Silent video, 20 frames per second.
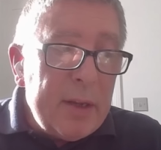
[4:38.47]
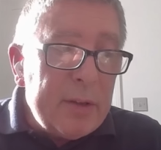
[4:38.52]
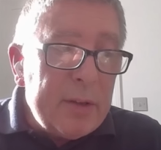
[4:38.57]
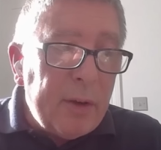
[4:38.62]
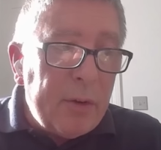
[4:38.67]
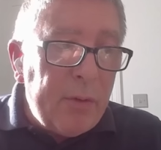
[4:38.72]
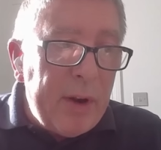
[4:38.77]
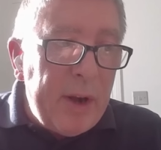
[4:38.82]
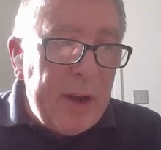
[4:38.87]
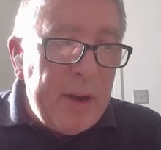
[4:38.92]

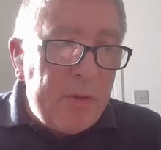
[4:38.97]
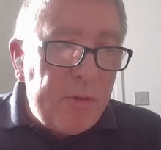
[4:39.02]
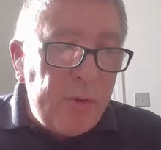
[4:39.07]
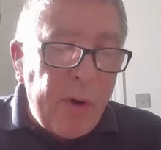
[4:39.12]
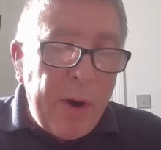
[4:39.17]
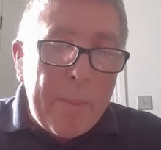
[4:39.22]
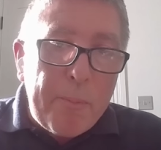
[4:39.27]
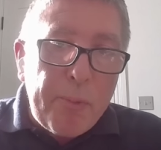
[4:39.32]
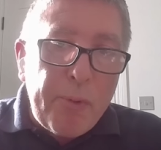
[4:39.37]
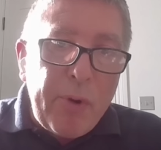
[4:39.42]
So really
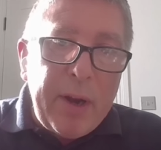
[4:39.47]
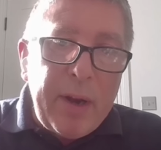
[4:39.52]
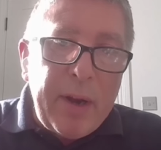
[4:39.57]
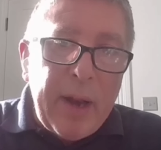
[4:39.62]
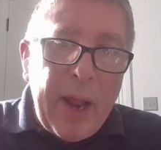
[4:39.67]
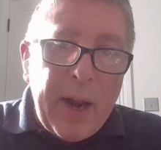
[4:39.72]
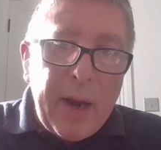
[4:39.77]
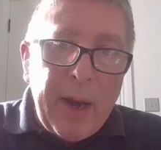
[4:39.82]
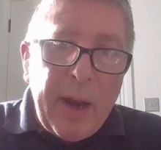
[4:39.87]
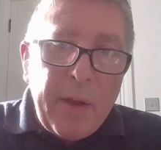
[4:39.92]
trying to bring
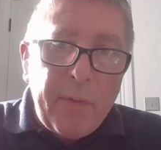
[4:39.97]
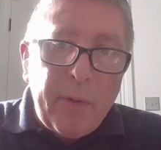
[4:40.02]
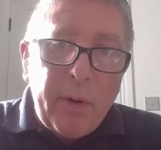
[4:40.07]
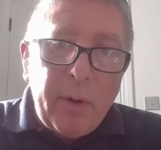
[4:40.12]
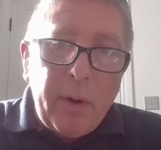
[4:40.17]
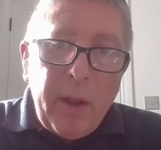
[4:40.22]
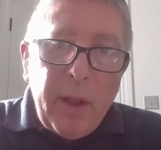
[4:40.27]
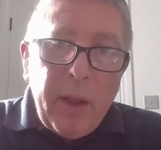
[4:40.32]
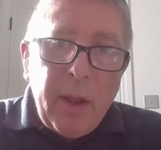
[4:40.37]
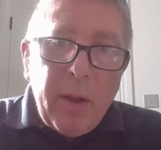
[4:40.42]
that
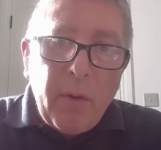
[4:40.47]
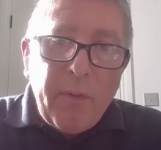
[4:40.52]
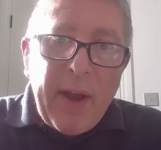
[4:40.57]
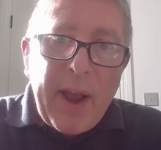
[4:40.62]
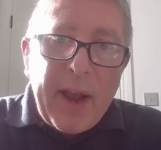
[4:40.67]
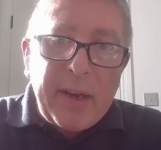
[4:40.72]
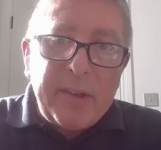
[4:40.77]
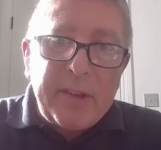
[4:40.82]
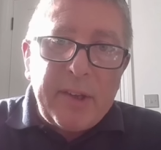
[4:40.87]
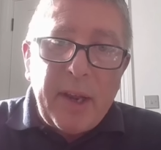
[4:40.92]
level of
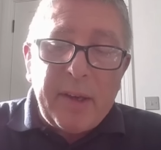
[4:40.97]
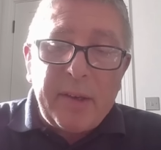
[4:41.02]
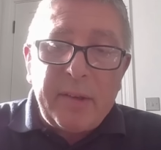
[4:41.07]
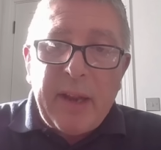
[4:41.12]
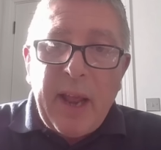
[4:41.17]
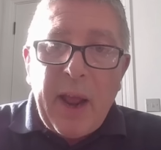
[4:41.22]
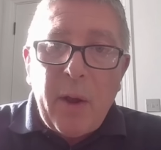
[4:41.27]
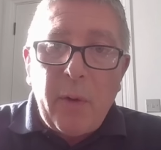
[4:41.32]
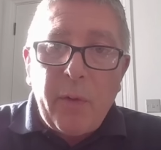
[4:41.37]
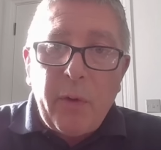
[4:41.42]
access
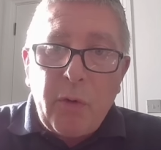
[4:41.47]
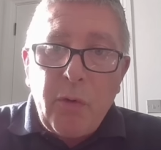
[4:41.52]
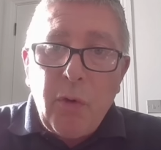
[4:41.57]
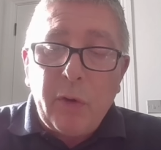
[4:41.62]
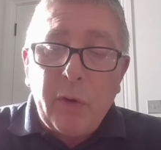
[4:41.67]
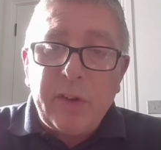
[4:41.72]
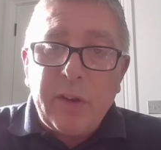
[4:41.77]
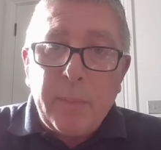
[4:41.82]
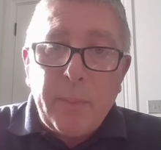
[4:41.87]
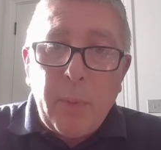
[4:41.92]
down
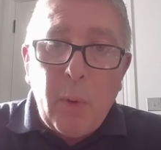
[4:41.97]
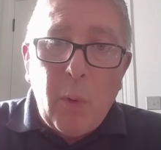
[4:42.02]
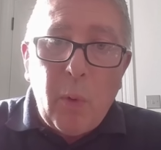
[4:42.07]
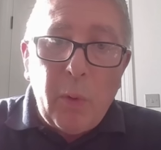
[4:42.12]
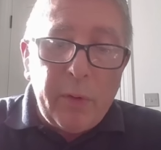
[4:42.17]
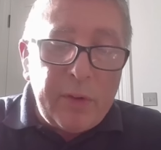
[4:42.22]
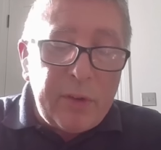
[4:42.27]
across the board.